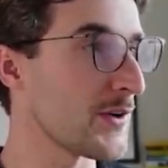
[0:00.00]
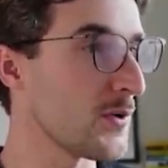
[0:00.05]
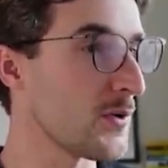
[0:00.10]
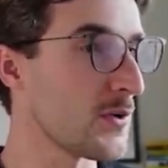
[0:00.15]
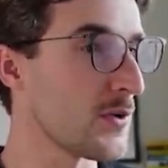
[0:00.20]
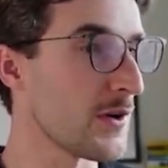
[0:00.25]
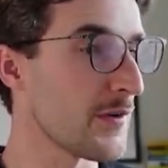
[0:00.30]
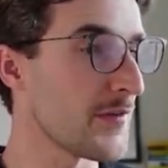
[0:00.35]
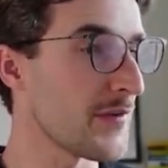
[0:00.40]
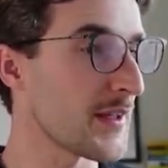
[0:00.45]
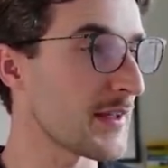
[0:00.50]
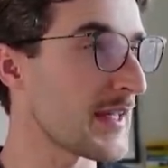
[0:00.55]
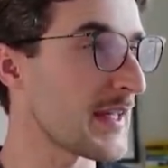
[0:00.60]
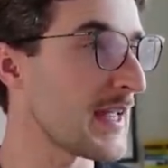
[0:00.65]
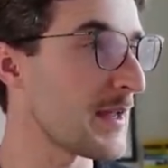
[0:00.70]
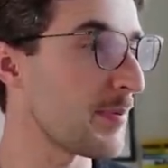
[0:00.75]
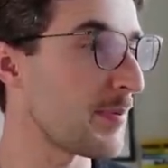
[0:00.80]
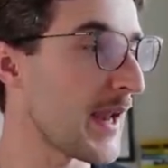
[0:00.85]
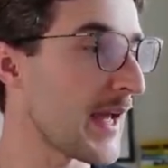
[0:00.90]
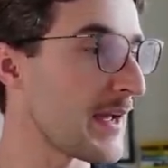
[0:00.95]
All of the
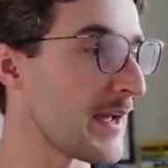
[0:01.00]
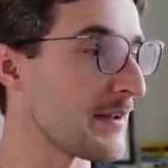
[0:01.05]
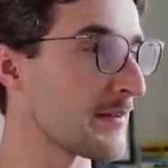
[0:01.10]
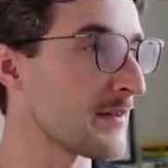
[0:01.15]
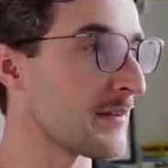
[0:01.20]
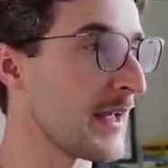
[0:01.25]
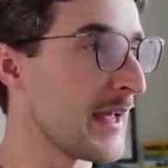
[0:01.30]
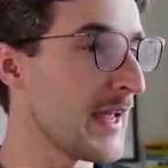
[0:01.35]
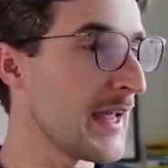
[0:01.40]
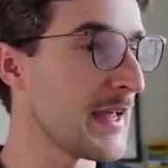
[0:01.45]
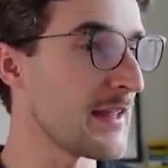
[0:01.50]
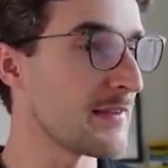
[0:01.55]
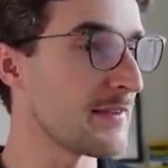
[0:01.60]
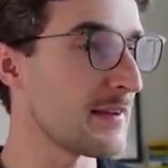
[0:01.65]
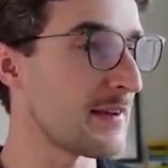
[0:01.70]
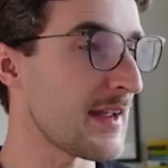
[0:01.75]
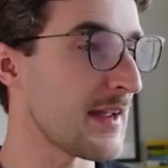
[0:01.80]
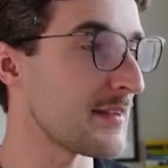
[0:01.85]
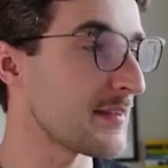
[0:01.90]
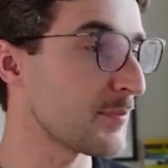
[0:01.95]
key players in
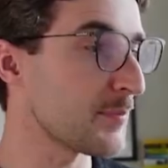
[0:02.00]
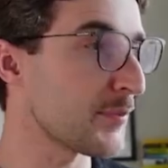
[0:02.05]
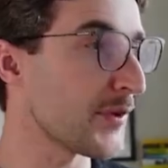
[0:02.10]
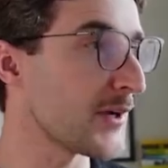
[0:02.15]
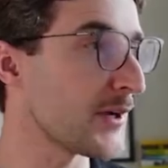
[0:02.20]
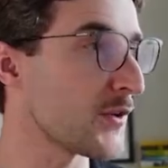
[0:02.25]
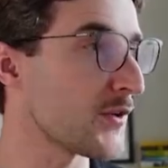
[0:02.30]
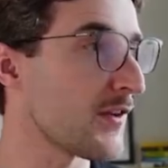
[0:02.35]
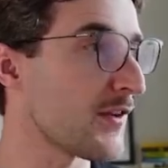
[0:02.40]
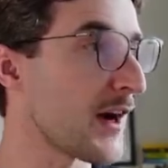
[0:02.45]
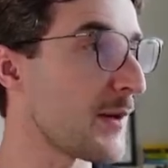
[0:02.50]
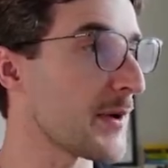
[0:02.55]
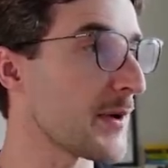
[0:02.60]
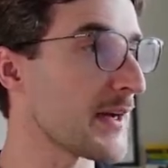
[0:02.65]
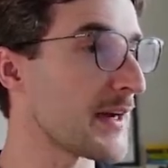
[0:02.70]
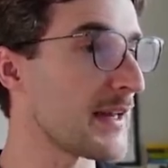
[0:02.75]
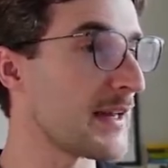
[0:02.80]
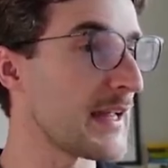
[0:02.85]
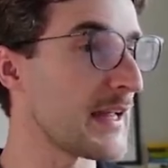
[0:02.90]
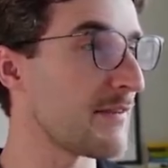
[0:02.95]
today's sprint. All right, we're
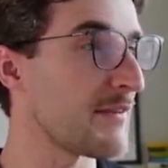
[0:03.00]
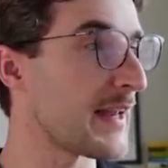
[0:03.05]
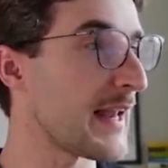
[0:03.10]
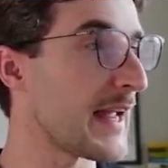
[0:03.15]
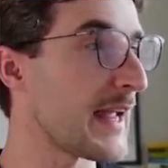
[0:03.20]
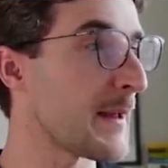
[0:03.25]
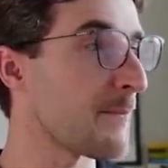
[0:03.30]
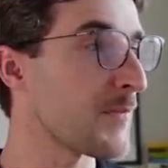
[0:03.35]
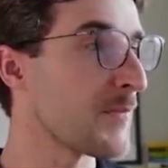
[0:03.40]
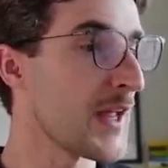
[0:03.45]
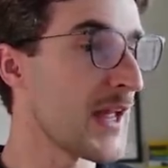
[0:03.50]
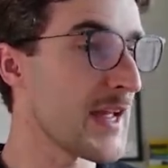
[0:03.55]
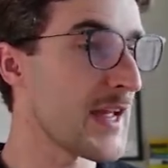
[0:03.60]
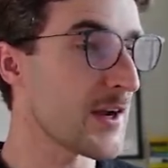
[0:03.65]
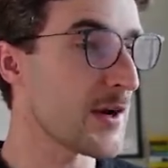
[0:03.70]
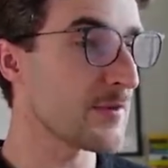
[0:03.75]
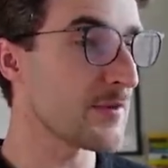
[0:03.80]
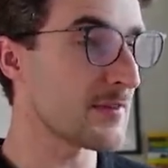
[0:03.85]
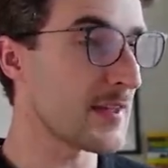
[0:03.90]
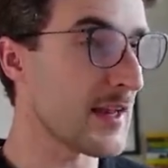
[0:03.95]
going to leave it late. Here
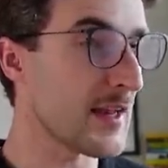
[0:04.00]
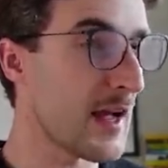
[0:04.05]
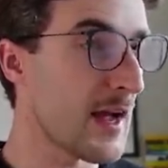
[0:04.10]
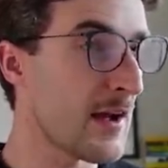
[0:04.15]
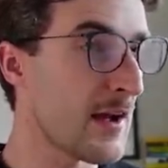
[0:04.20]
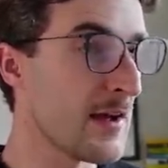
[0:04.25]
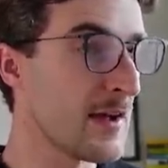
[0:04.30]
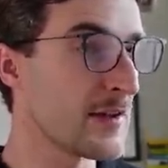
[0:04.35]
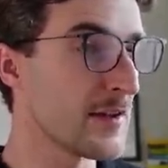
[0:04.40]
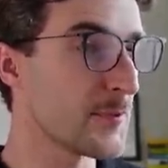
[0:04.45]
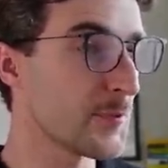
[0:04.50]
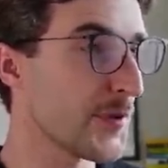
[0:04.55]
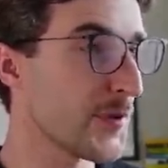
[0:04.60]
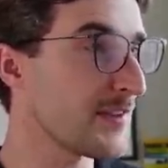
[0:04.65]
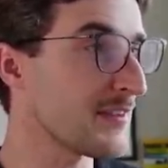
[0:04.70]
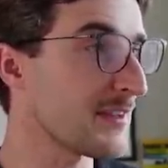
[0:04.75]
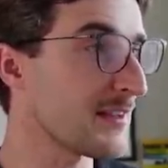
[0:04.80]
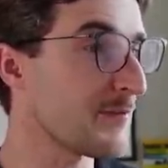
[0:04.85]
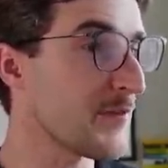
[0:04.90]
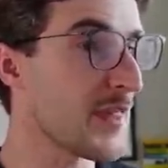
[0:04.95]
goes Tiller,
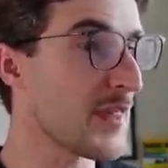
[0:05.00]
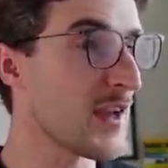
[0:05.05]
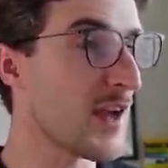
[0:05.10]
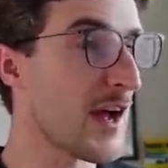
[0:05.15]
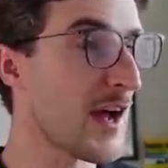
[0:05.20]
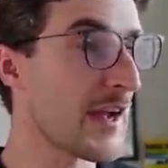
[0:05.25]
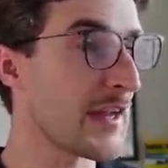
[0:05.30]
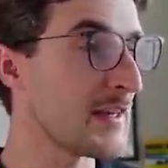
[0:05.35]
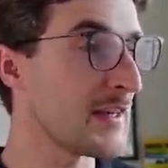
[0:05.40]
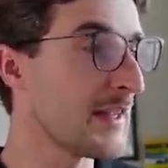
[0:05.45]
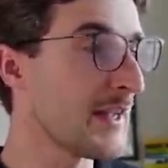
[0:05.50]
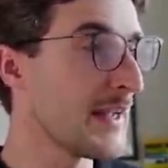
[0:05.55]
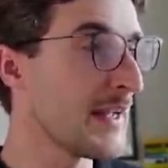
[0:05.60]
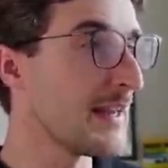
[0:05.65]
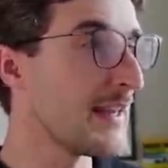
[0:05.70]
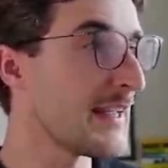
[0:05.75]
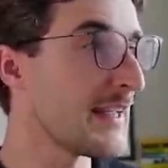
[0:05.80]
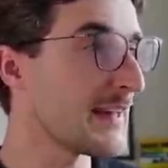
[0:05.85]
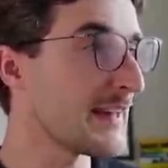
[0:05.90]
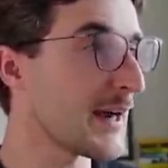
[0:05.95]
sprinting for the line,
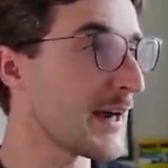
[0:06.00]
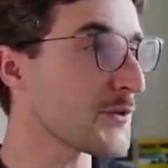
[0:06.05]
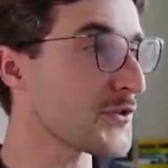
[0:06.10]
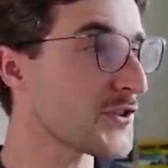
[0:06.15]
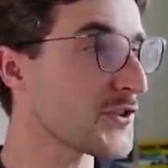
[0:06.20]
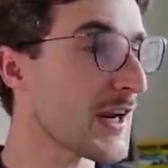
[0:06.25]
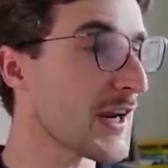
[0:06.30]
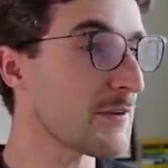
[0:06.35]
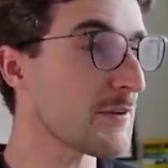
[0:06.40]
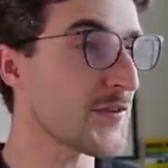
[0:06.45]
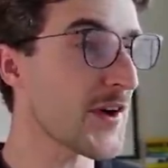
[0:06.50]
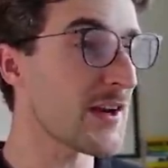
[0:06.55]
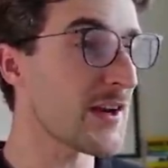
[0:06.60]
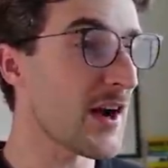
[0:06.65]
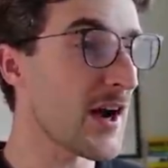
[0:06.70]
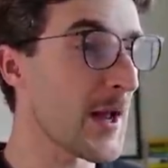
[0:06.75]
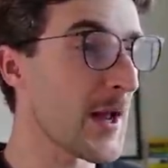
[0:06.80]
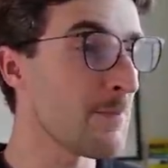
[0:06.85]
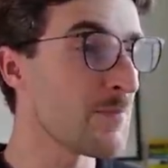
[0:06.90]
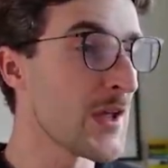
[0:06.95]
leading out Jan
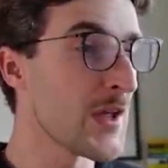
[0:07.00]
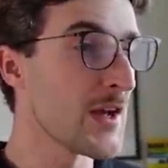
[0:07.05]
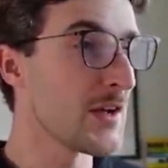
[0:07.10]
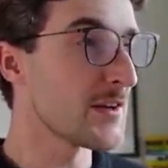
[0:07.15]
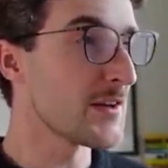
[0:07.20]
Fredheim.